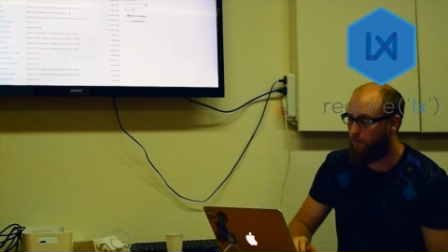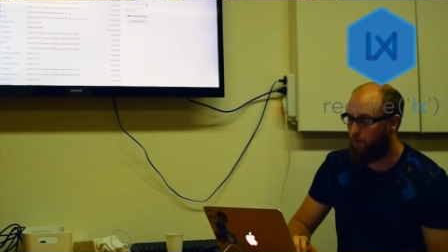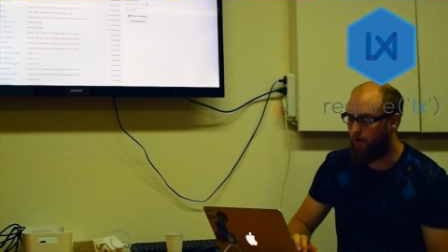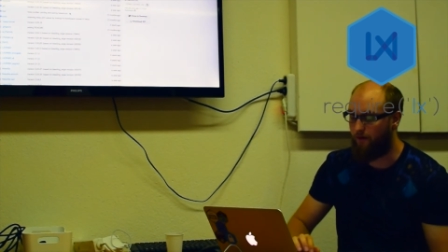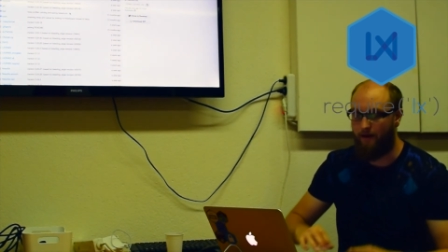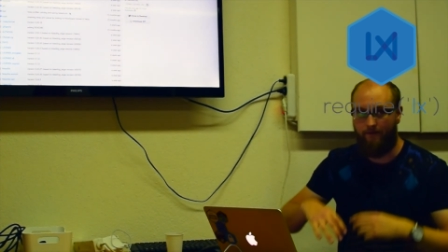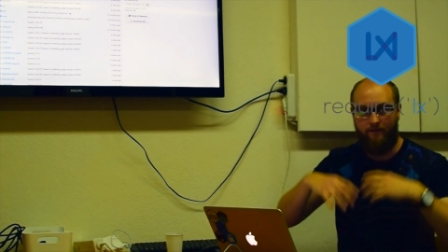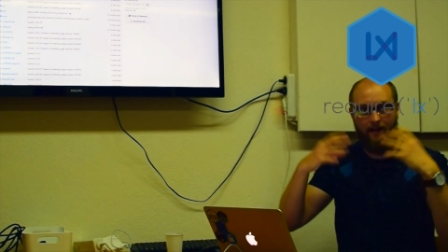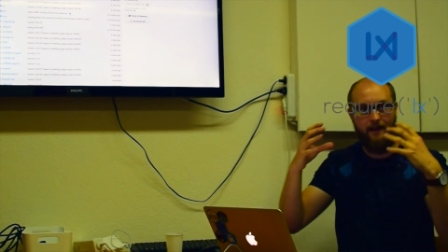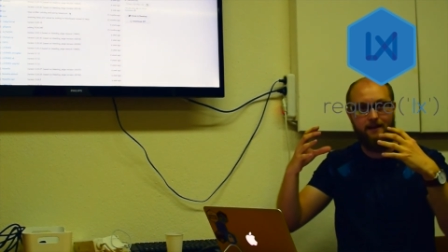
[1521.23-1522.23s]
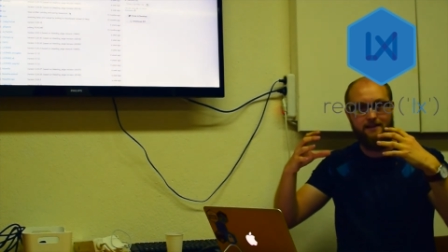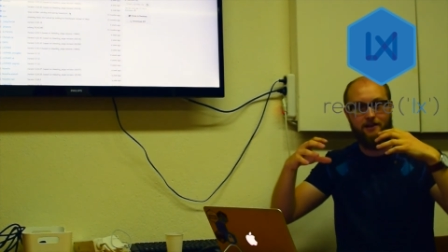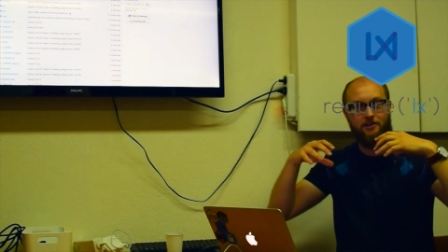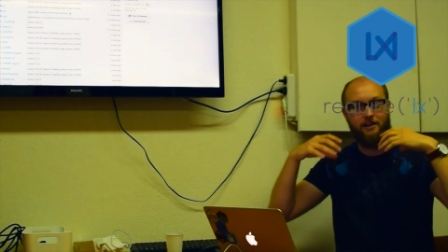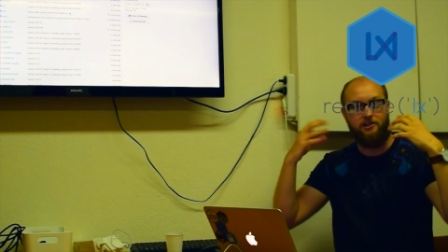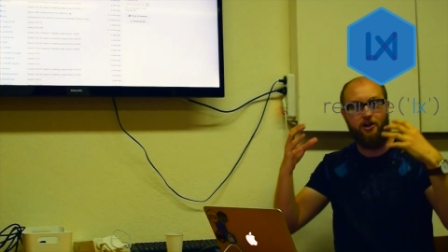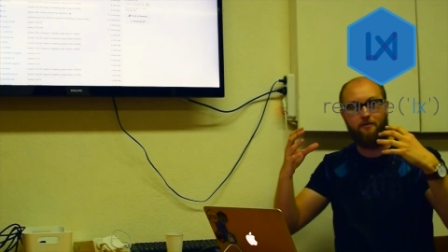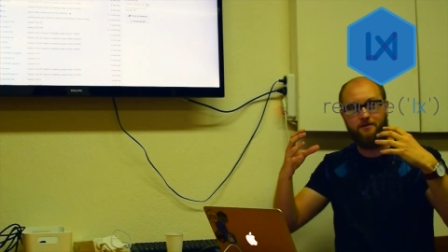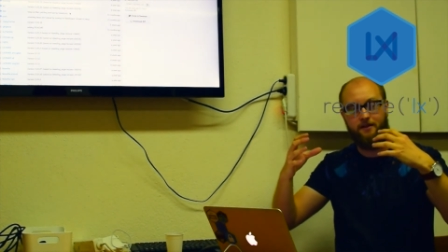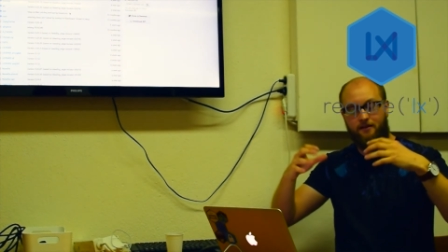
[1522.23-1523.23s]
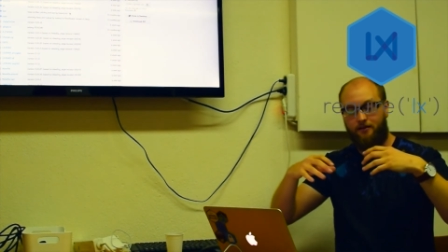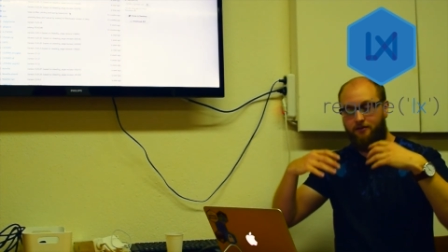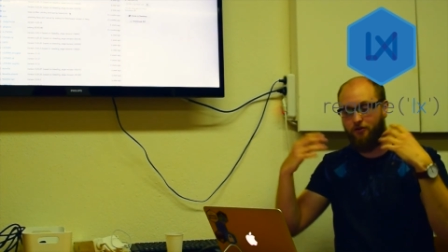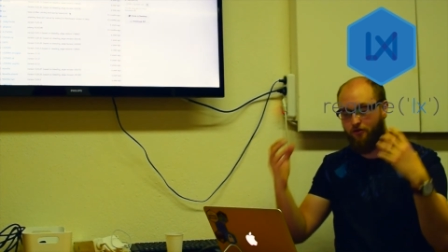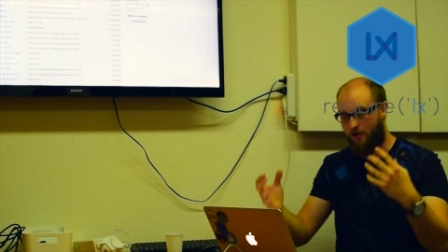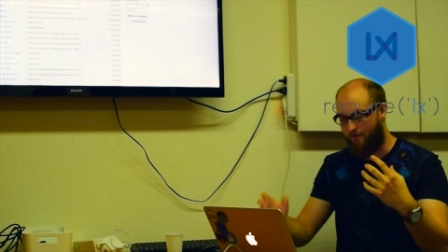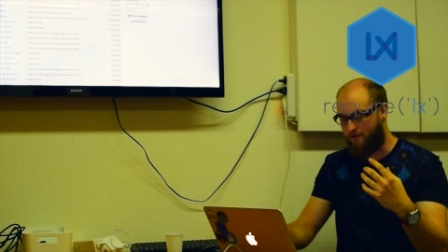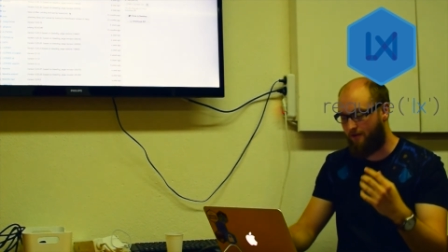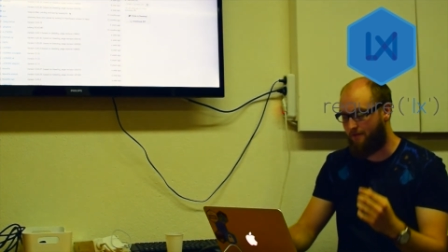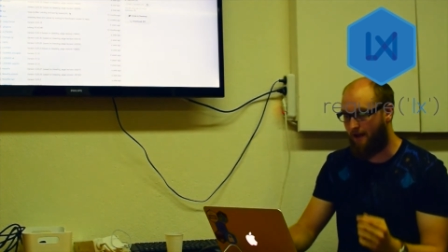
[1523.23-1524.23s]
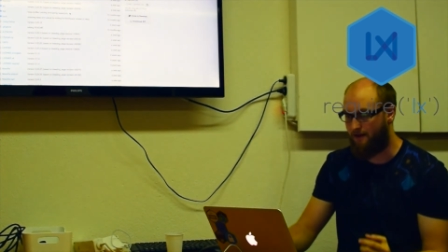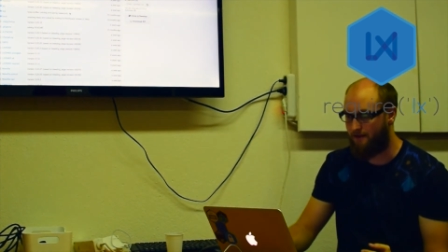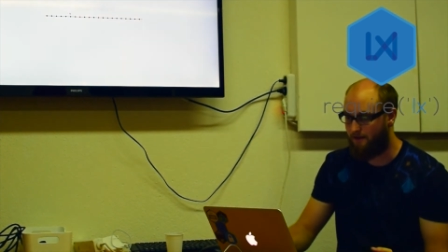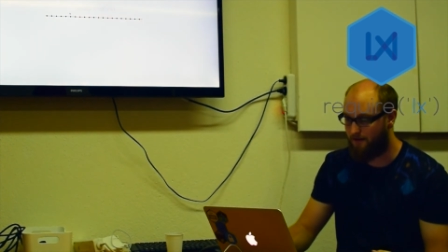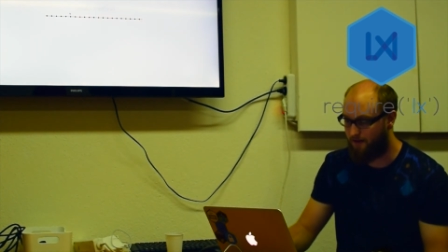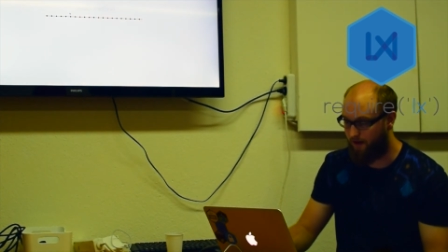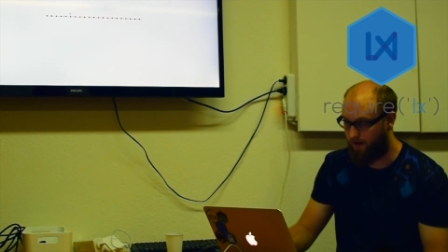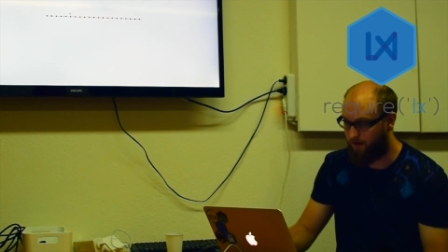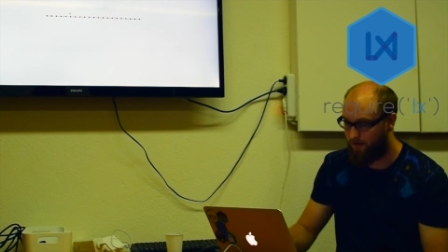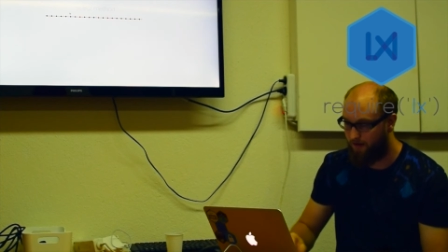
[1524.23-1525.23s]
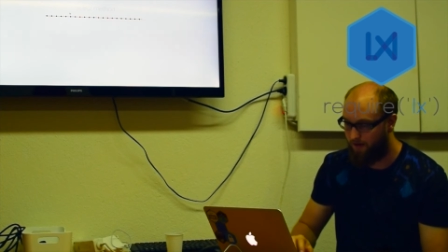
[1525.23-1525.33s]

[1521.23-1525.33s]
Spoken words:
what V8 is actually interpreting your JavaScript as. So